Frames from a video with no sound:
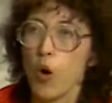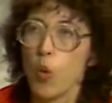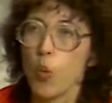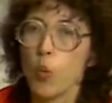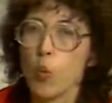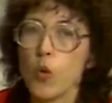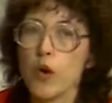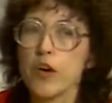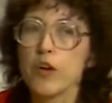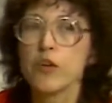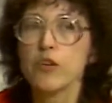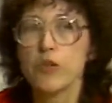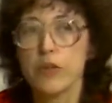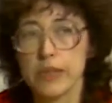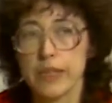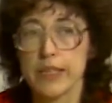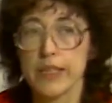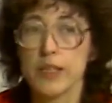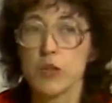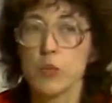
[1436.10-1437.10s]
where you
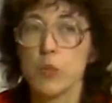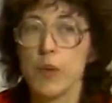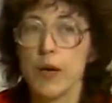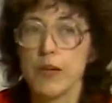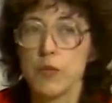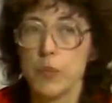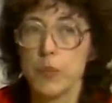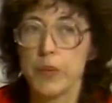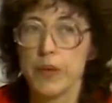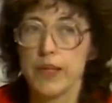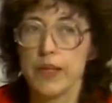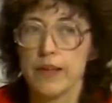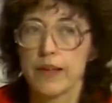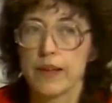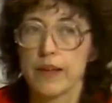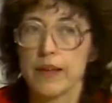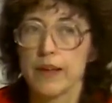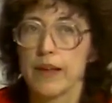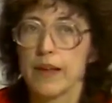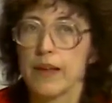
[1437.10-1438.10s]
think it might be.
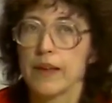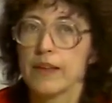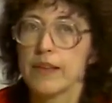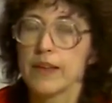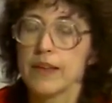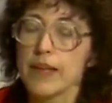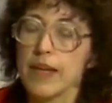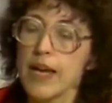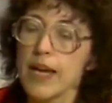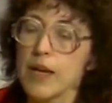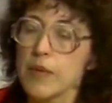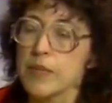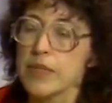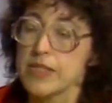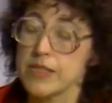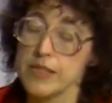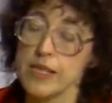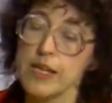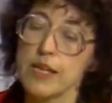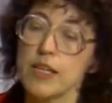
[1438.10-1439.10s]
The game
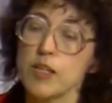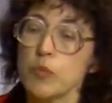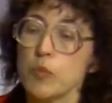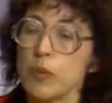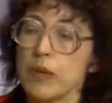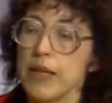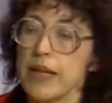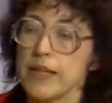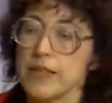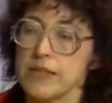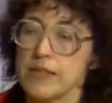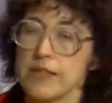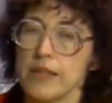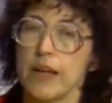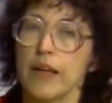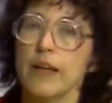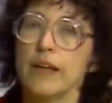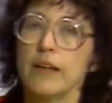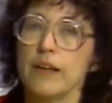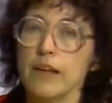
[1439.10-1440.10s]
is taking place
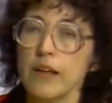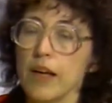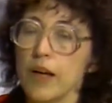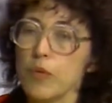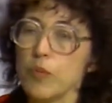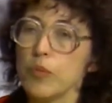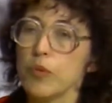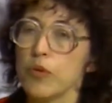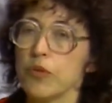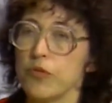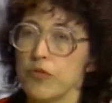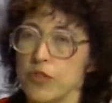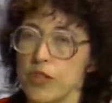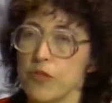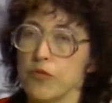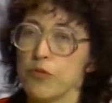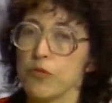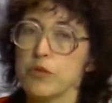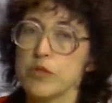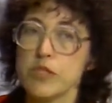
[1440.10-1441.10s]
in a number of
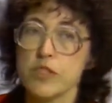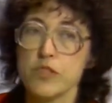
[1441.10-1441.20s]
different